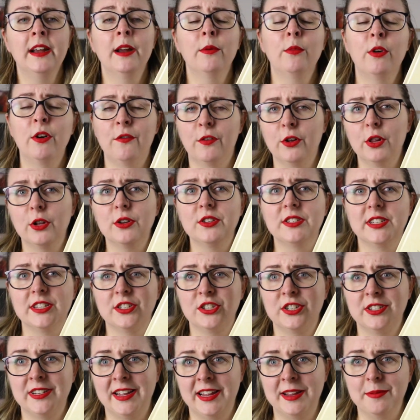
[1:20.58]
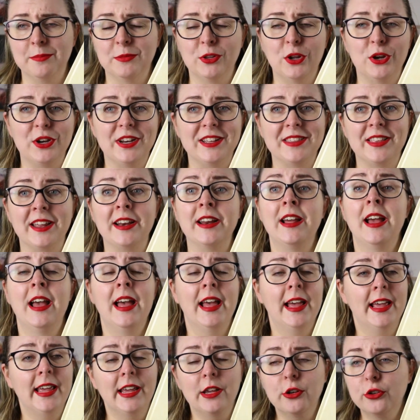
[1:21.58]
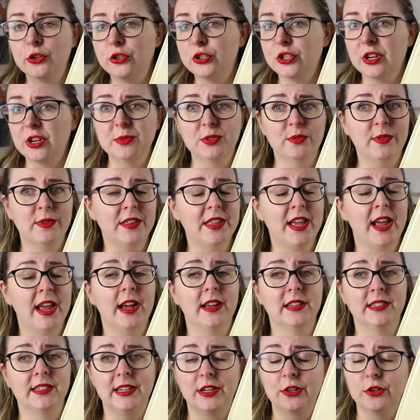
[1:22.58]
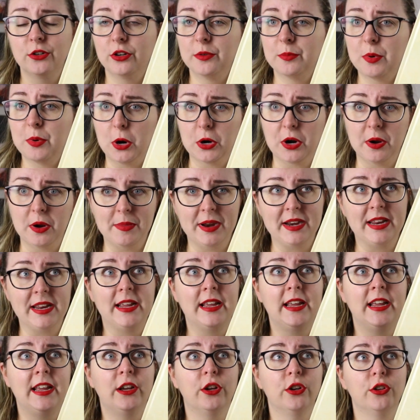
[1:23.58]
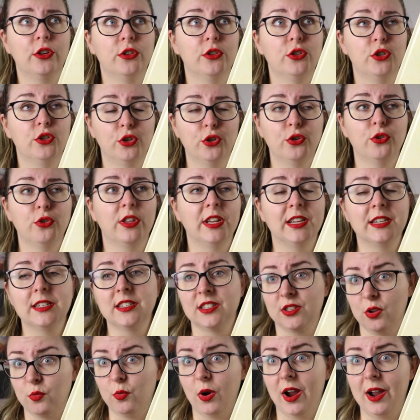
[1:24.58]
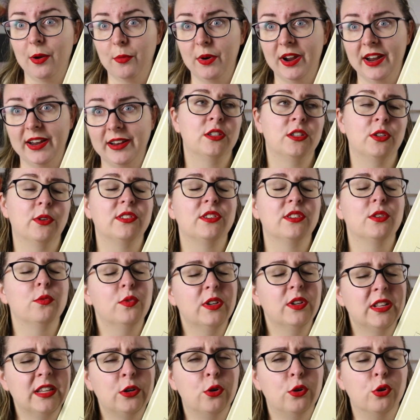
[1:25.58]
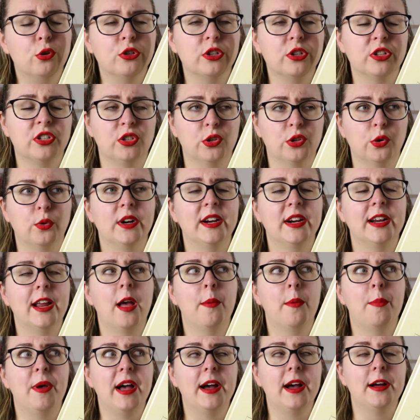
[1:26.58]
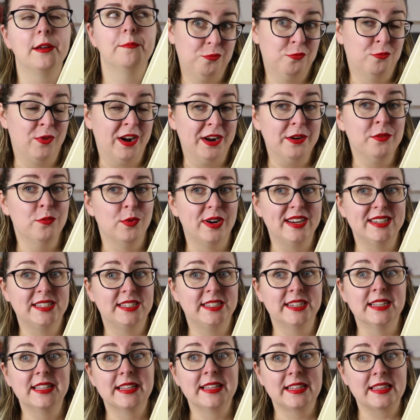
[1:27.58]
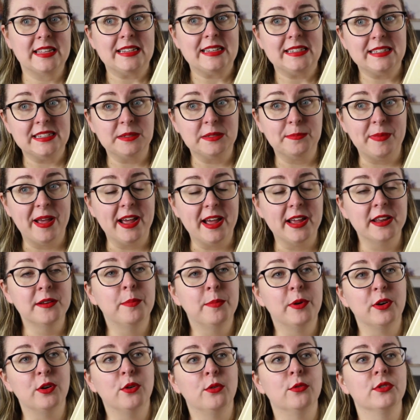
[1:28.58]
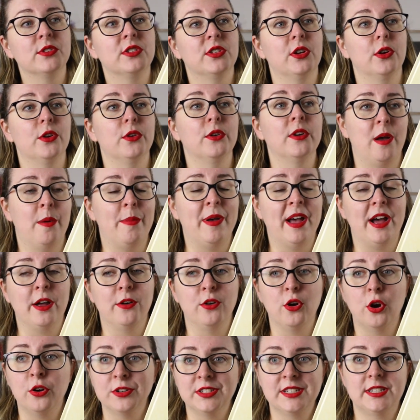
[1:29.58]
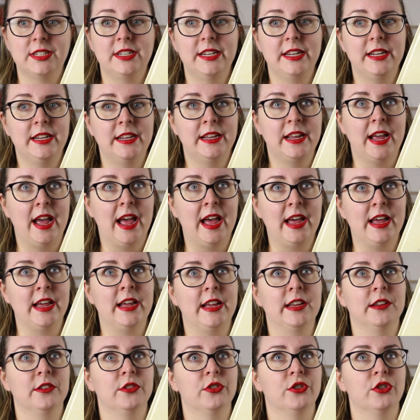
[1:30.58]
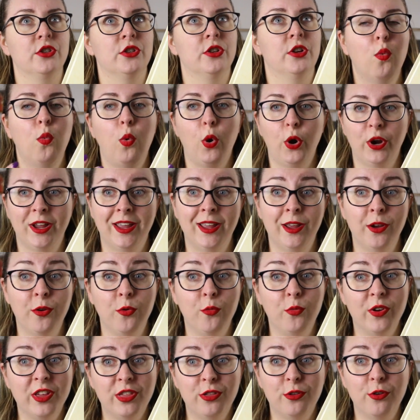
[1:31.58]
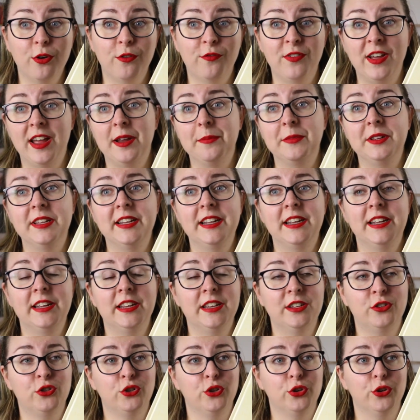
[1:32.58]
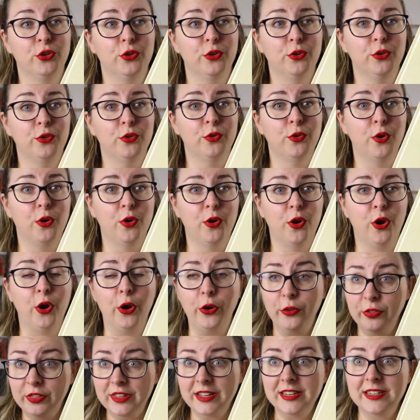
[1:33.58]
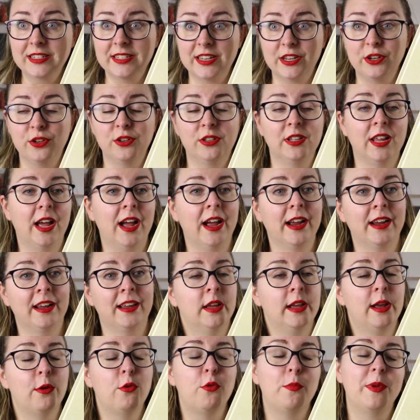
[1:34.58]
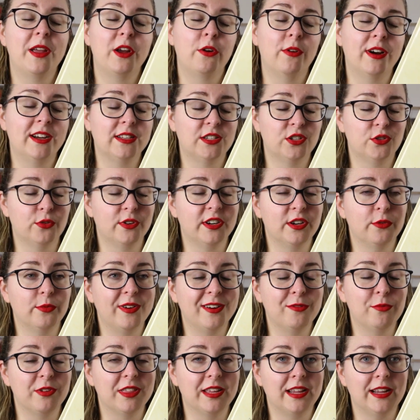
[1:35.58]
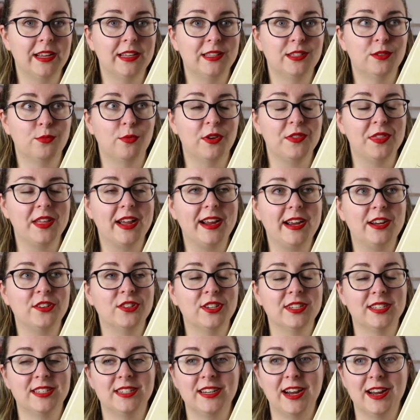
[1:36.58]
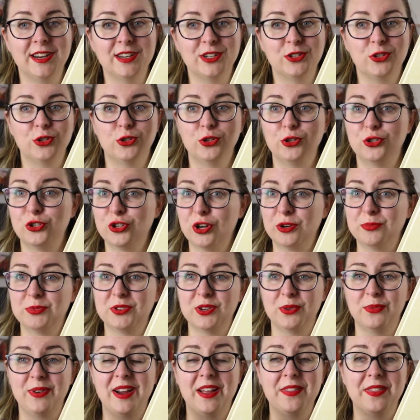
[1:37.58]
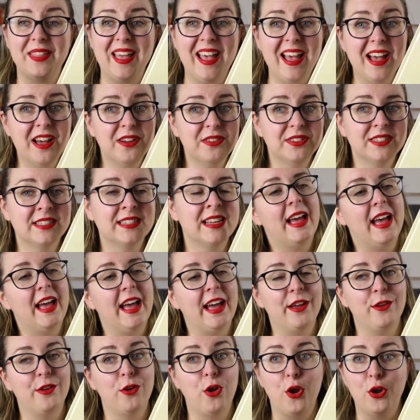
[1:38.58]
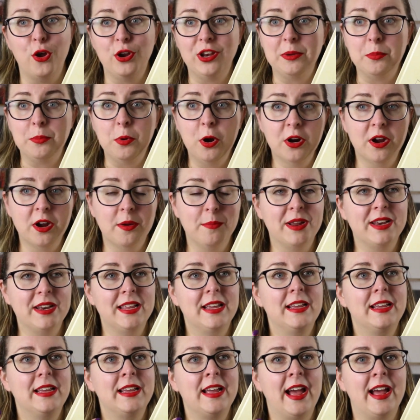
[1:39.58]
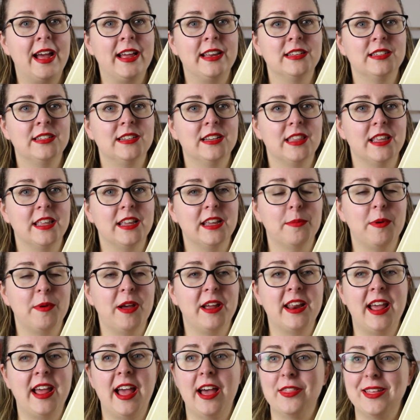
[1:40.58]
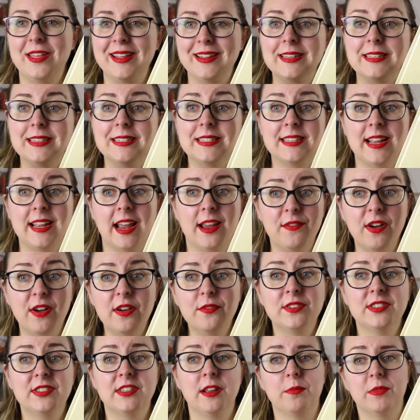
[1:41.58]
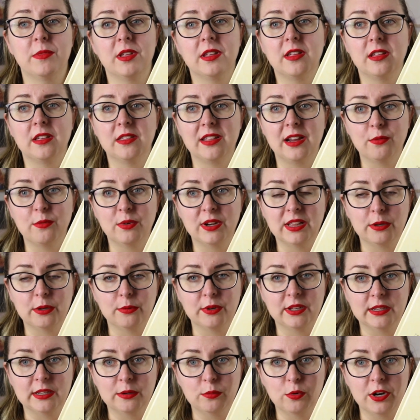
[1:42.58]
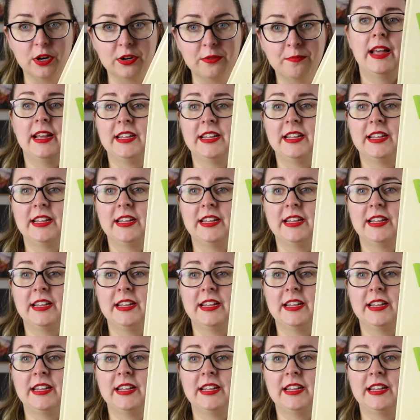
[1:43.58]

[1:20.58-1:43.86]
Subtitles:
And what follows is him learning that he can do jobs around the house, he can earn pocket money, he can do things the right way. So it's a really gorgeous story about, one, why stealing things is bad, but also about honesty and working with your family to earn things that you'd like. It would be a great story to read with kids when they are just starting to do jobs around the house and earning pocket money, and to think about how they can save up for something that they really, really want.